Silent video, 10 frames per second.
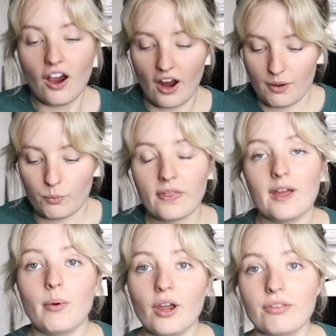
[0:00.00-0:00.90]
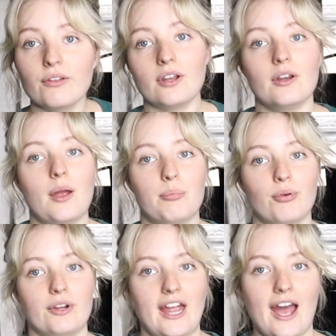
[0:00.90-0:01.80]
All right, well, they're both looking
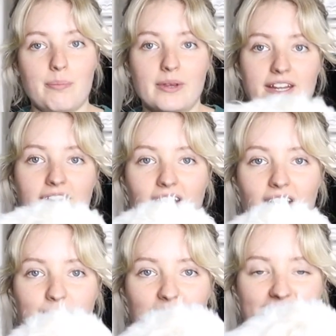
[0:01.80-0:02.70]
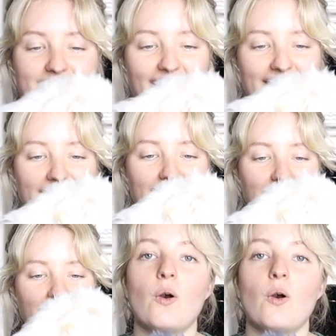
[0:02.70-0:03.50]
pretty happy, I must say.